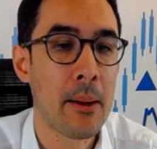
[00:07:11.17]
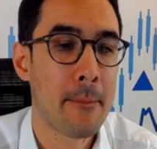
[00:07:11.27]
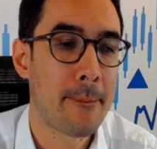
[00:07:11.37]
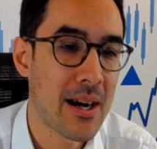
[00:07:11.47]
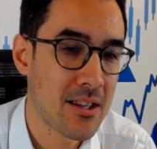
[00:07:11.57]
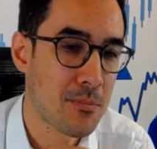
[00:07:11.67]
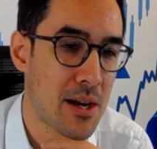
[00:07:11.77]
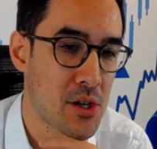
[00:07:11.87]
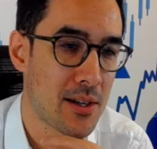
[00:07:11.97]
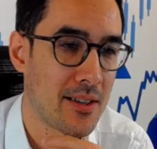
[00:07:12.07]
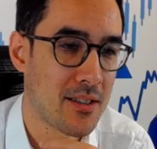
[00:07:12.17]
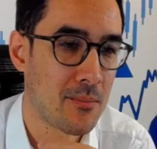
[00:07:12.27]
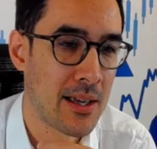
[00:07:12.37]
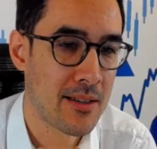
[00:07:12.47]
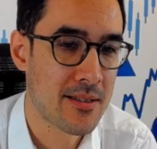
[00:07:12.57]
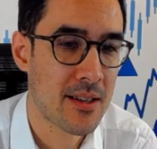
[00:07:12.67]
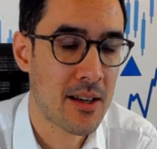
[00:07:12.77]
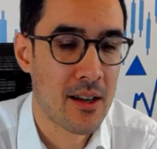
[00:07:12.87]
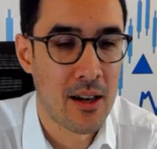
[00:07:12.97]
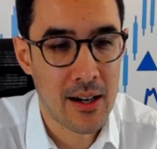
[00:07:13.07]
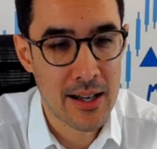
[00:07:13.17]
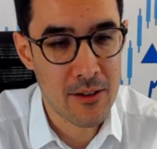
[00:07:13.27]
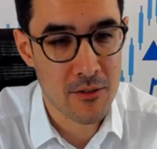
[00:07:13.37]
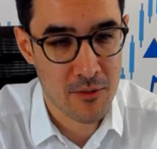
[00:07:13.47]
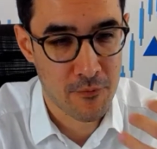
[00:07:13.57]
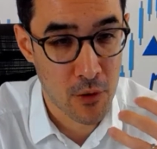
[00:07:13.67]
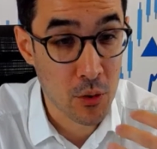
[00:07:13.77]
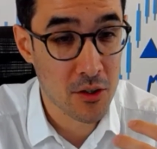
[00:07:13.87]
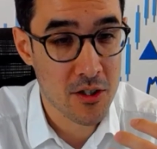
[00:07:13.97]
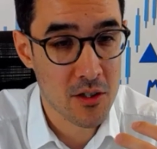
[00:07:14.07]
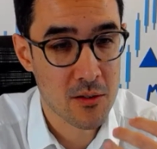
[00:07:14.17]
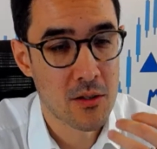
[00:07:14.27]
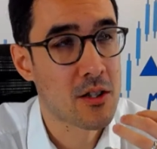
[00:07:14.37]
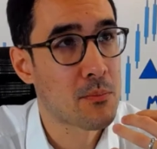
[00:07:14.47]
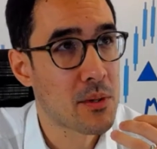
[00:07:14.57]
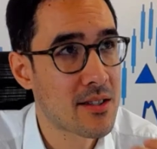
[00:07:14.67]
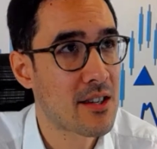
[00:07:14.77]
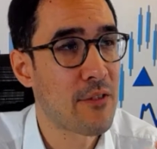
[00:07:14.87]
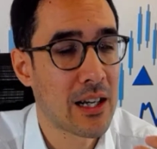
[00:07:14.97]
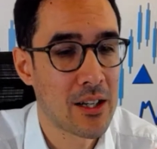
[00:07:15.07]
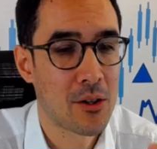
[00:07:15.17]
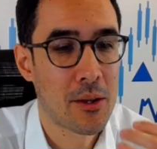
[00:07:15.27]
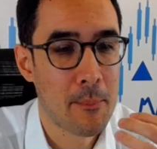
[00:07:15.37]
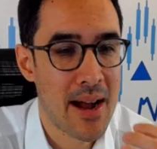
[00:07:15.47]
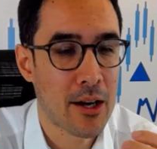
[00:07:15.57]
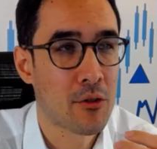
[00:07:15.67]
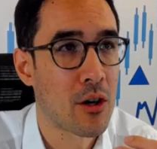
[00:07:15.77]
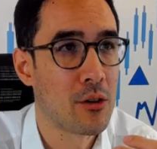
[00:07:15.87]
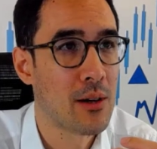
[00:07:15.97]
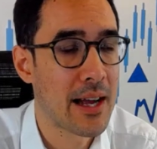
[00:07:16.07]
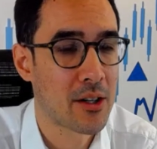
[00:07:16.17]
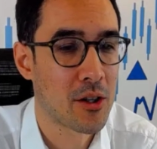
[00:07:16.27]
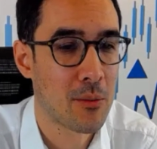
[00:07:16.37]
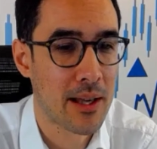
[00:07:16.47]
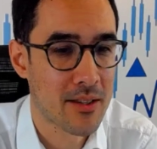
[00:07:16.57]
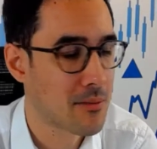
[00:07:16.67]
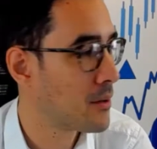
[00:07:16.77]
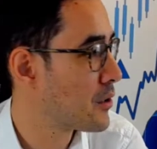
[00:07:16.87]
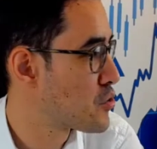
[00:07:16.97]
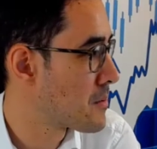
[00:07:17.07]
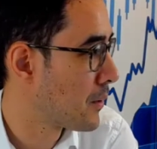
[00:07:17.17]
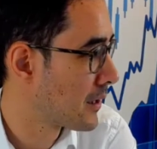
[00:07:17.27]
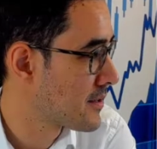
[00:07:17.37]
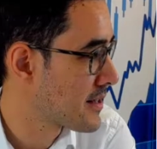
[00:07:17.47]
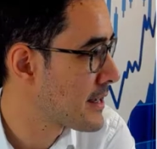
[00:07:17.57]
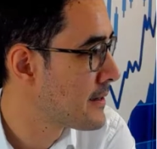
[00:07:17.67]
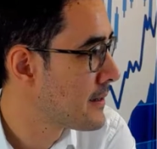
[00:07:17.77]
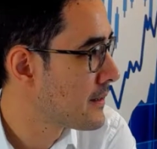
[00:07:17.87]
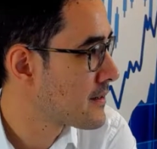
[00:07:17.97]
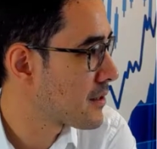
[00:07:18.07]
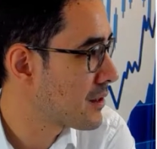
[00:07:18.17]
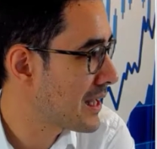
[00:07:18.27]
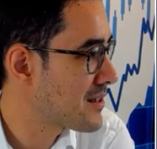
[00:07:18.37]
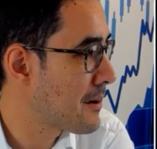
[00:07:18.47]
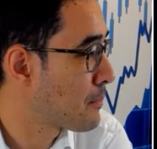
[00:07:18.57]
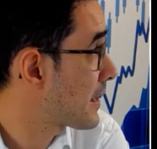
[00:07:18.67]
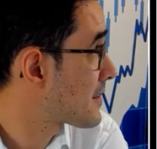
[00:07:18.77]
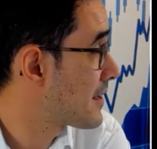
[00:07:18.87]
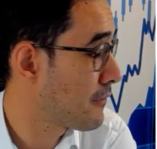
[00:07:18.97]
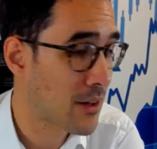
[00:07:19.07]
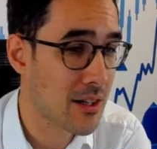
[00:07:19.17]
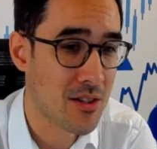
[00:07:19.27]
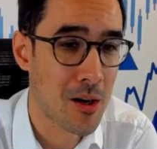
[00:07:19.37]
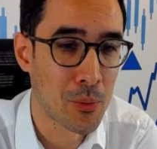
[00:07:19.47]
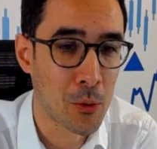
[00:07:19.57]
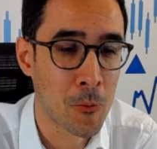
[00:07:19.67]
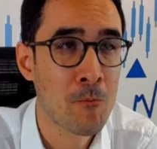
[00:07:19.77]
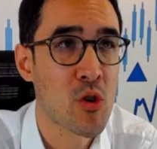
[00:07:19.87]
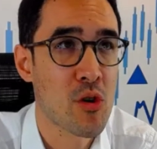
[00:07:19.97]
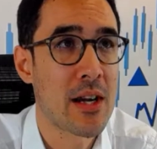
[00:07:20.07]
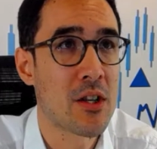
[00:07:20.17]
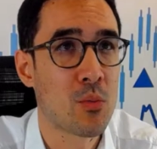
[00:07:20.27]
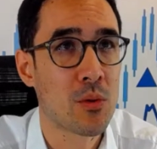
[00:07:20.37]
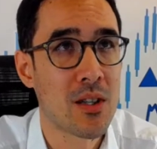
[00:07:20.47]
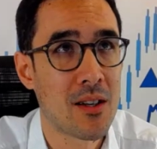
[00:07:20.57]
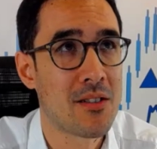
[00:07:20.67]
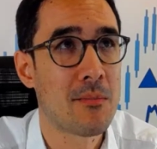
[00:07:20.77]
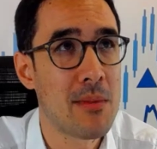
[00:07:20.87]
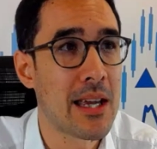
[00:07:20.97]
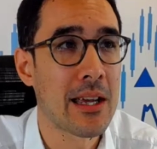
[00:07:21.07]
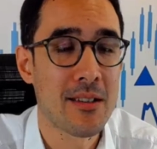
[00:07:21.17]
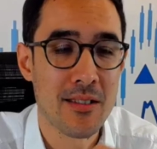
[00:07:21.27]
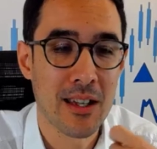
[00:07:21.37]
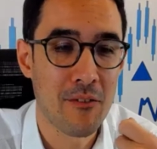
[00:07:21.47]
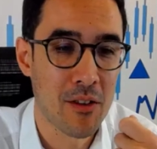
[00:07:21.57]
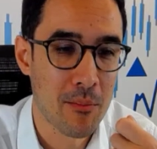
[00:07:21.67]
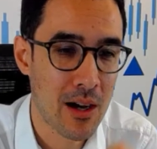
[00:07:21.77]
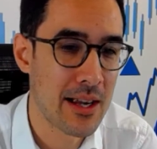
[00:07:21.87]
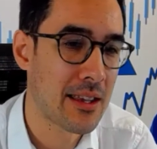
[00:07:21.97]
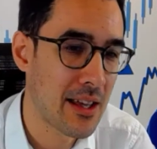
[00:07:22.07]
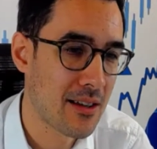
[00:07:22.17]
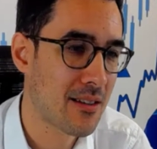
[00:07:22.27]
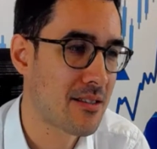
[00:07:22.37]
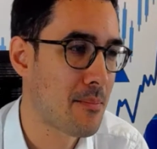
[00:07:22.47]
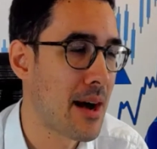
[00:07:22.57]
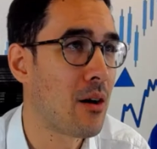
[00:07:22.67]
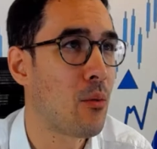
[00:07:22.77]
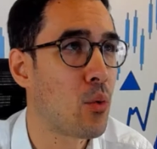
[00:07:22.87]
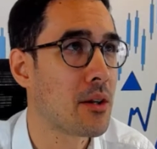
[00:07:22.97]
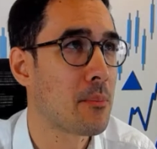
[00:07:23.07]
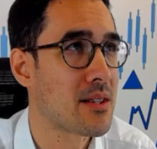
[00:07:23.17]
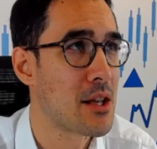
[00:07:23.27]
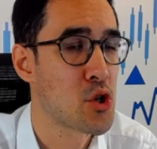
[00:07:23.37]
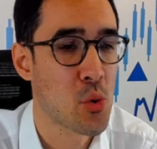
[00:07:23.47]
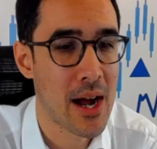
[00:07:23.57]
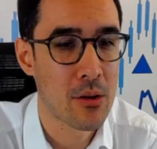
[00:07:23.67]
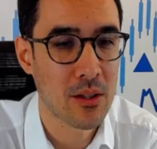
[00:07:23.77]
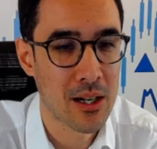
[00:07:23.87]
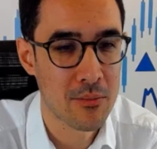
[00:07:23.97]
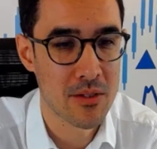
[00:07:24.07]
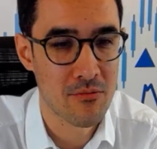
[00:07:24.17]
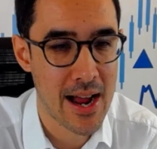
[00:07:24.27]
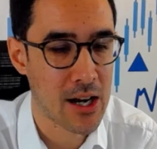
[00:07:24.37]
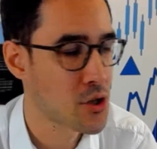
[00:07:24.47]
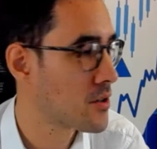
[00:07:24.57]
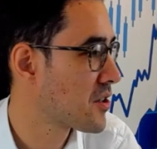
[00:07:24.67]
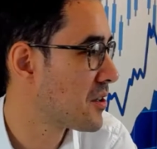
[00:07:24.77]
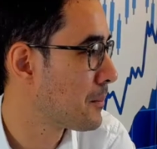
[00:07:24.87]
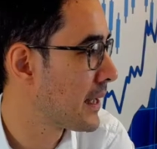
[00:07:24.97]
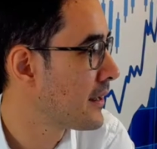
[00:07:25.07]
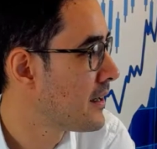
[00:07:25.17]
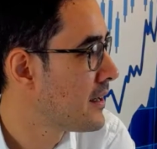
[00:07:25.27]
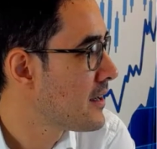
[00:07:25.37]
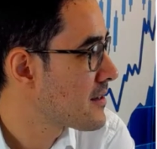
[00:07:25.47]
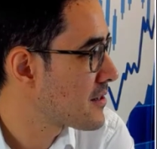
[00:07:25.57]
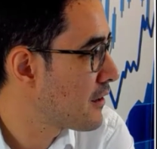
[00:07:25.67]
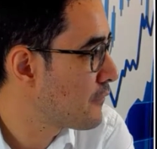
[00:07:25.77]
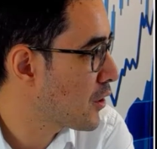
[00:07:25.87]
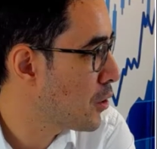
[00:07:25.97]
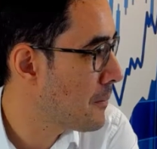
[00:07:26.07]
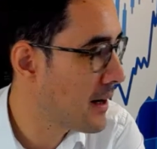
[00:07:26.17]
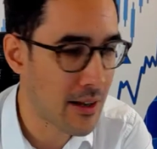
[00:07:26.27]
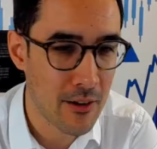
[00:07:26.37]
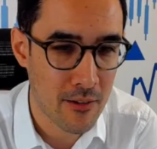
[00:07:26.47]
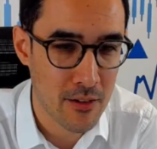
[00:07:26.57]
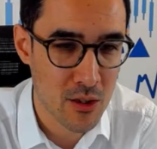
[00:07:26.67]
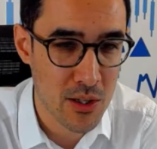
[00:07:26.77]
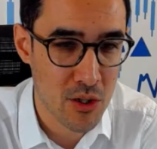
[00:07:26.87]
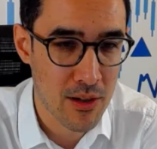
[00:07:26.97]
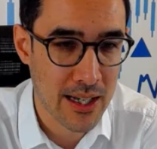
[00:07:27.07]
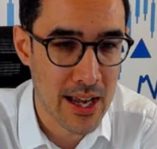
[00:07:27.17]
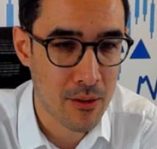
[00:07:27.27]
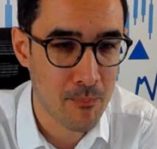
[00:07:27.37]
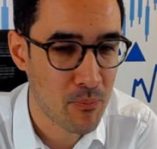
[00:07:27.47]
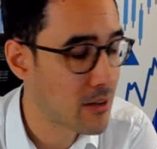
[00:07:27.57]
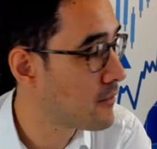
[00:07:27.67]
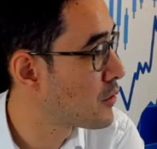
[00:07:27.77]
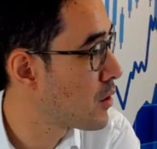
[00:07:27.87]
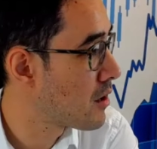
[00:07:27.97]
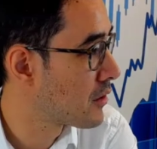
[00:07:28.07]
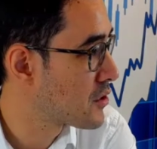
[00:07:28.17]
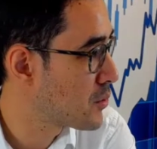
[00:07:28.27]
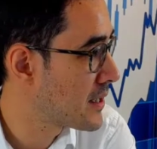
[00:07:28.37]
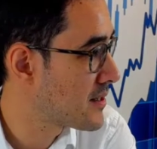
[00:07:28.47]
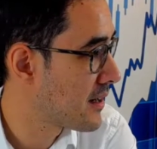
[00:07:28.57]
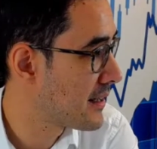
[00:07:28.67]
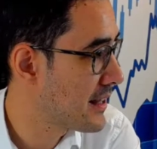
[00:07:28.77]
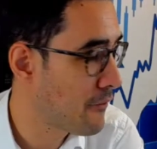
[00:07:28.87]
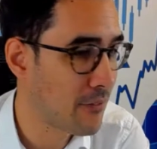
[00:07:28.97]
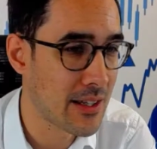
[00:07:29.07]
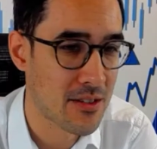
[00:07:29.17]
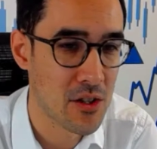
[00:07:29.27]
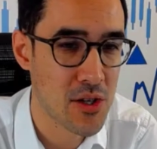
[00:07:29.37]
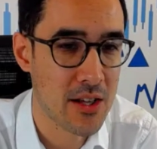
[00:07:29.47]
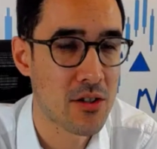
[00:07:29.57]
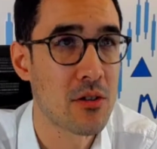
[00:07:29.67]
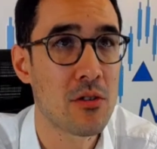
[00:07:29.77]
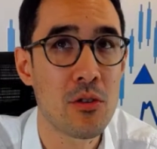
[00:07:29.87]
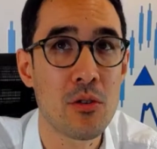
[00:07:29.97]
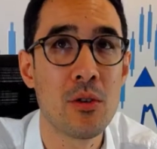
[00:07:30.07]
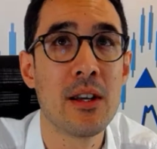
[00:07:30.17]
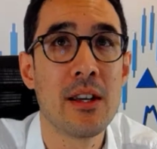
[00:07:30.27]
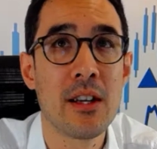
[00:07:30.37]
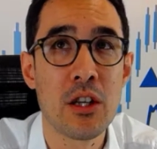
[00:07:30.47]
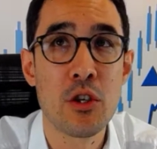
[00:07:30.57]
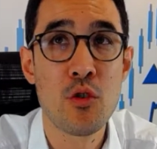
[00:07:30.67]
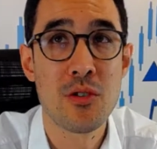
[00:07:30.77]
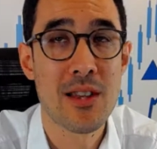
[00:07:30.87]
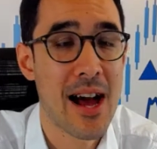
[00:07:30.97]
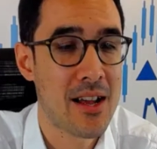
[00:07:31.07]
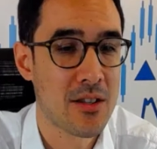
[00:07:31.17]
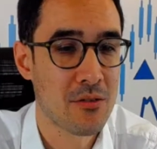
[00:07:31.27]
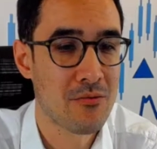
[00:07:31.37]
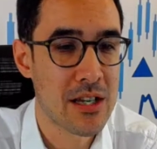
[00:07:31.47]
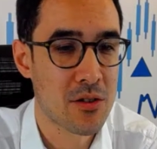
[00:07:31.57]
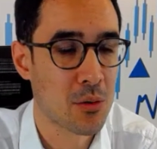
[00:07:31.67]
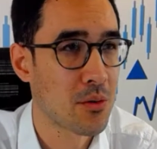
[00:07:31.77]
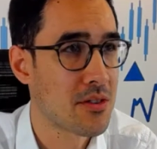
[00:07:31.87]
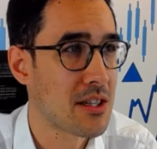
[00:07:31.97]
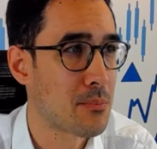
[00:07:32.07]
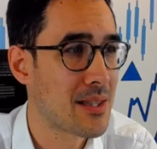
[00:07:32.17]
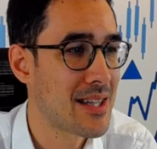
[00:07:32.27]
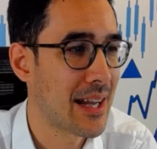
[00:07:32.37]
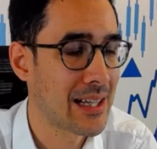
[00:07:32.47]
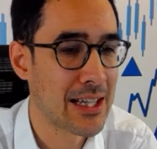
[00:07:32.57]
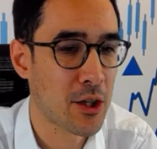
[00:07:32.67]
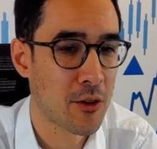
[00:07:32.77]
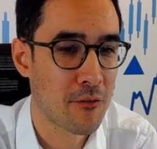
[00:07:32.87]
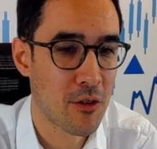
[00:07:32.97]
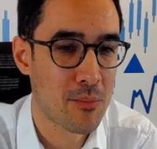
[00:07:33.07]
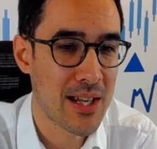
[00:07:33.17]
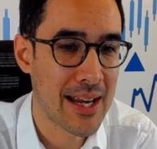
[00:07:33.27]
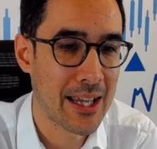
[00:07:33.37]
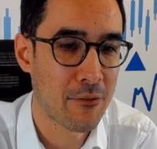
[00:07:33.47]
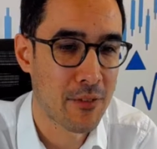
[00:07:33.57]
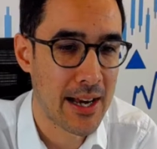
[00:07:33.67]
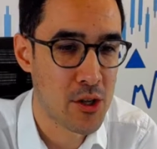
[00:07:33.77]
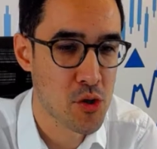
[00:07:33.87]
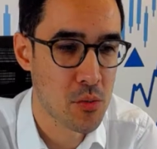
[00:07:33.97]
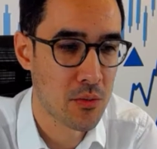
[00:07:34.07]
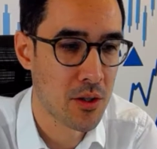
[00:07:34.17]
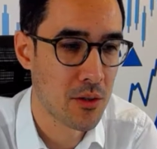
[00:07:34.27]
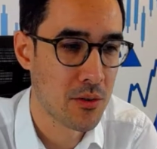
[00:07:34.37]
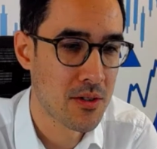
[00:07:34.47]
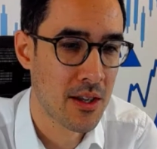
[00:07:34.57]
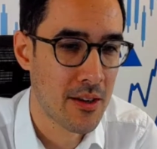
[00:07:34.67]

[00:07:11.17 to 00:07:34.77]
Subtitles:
My specialism is I focus specifically on the macroeconomics and monetary policy. So things like Brexit, for example, traders will turn to me is to give them ideas about what the potential outcomes and reactions could be. So if you go on my Twitter account, if you are on Twitter, I definitely suggest you do use that as a resource. It's particularly good for obtaining financial news.